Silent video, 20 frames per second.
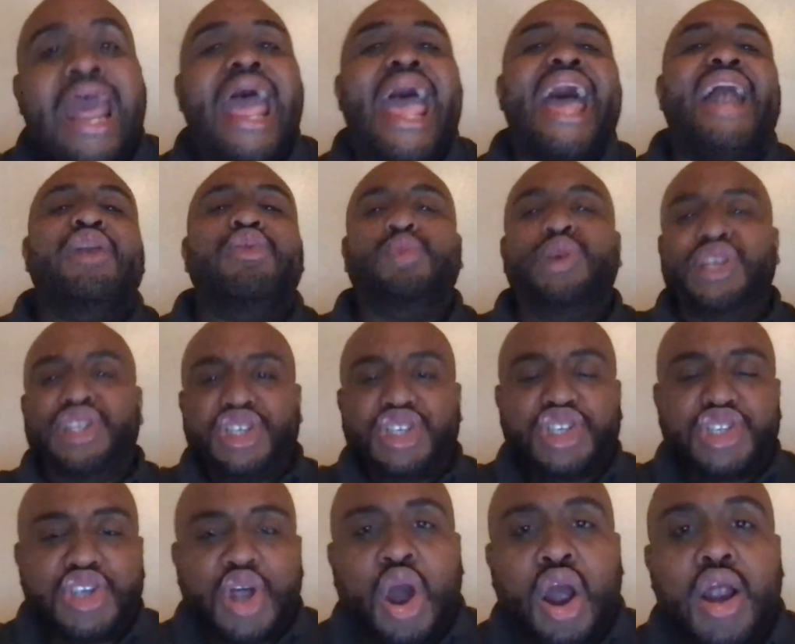and
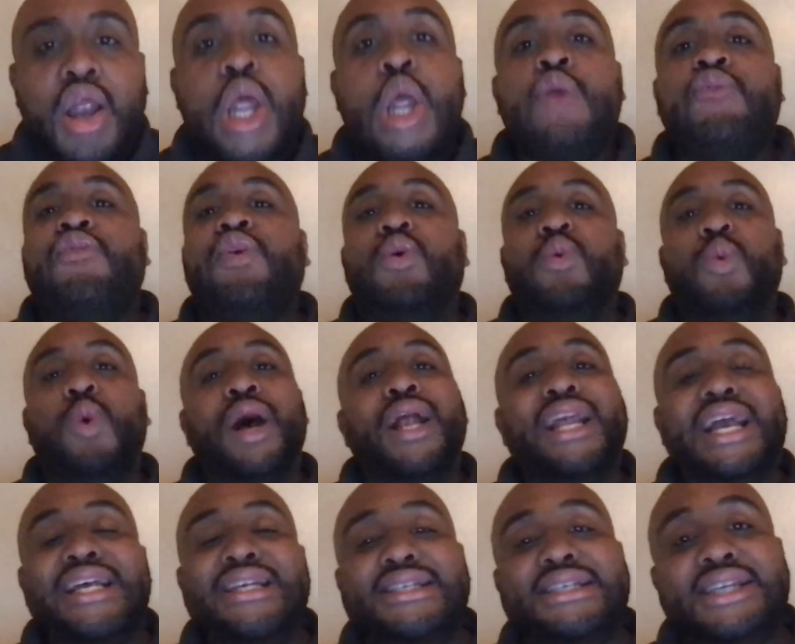restart for what
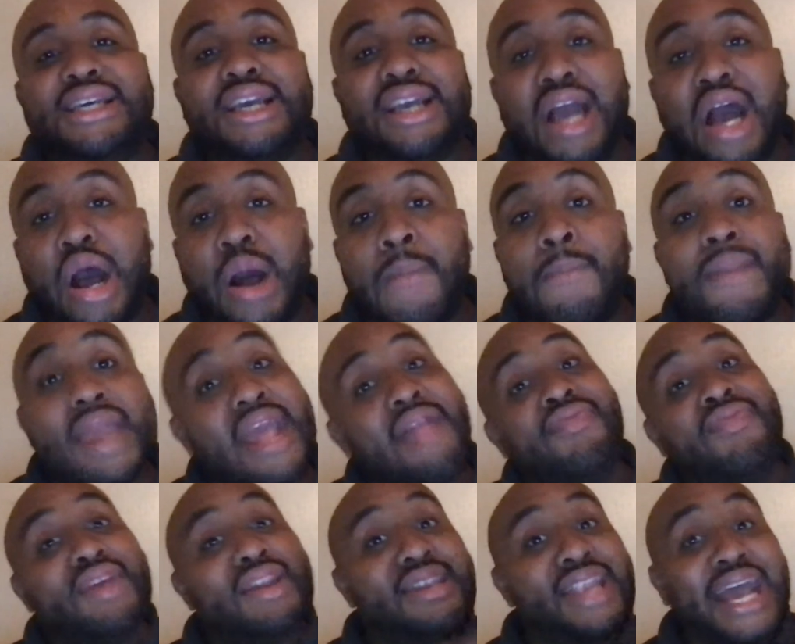is to come
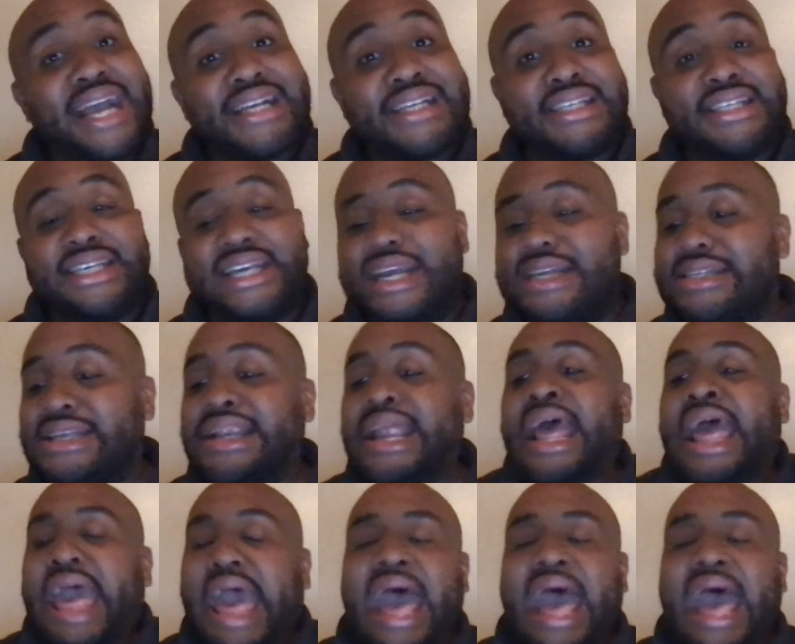in the next season.